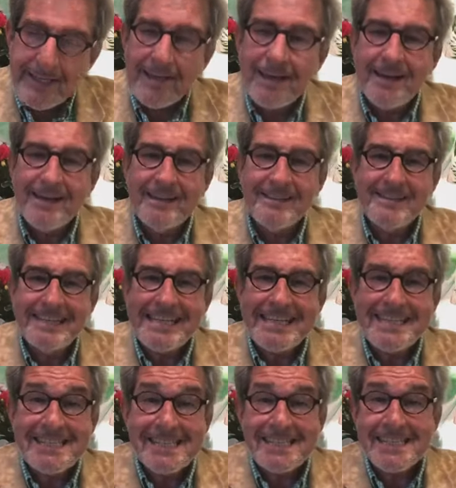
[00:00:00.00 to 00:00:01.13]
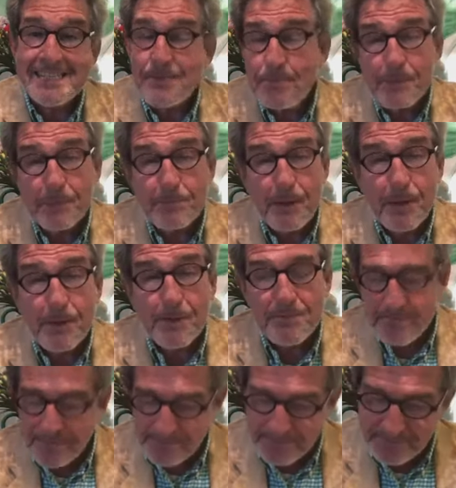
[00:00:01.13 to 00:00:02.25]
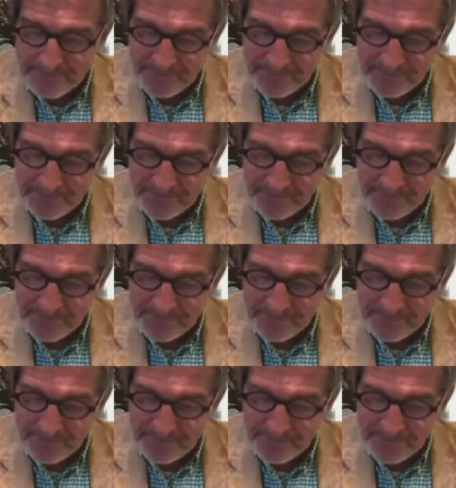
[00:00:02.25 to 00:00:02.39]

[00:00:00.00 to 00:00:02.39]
yeah, here's a simple poem